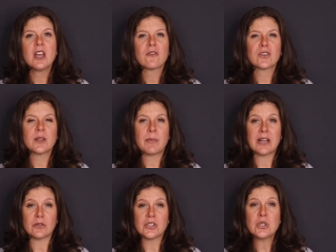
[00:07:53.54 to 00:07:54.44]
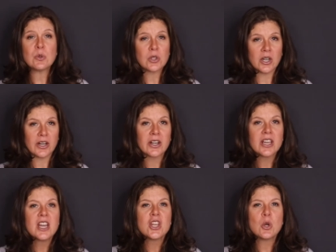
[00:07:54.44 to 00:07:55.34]
For the Petal 2 card,
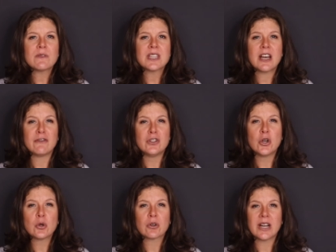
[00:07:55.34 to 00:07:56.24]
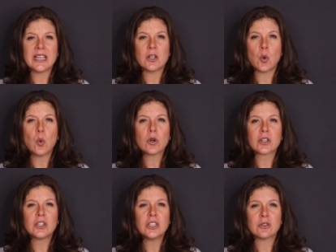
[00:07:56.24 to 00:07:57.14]
you have to have no credit or
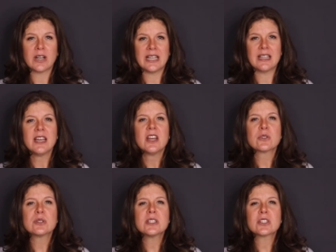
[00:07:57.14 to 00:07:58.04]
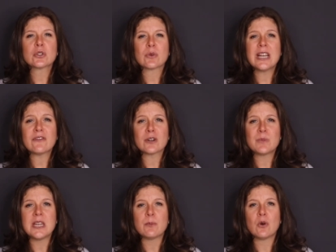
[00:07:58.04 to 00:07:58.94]
good credit. So this is great for
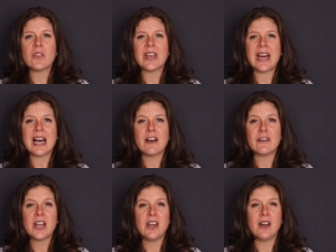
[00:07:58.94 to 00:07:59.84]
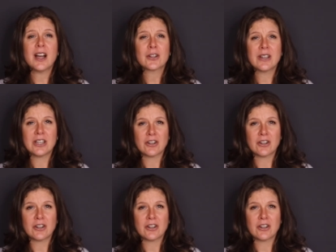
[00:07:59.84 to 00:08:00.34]
people that have not great